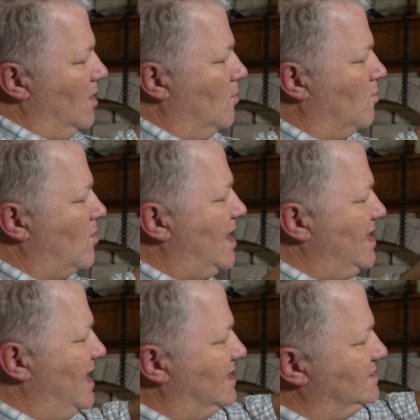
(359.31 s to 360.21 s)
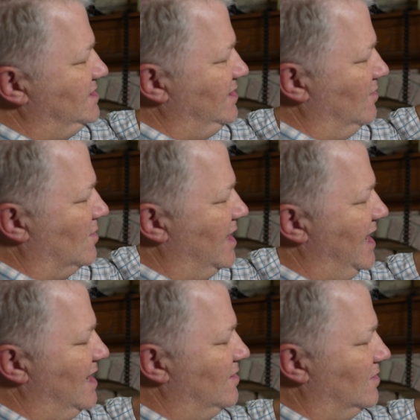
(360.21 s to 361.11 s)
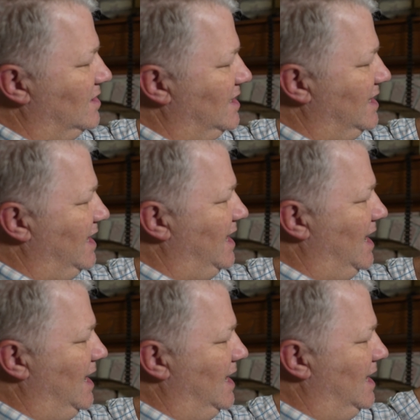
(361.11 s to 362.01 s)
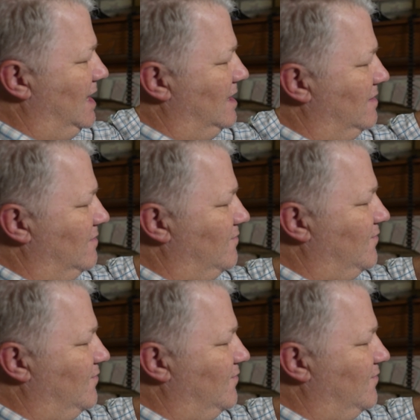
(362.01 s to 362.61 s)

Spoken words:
right next to your handle. And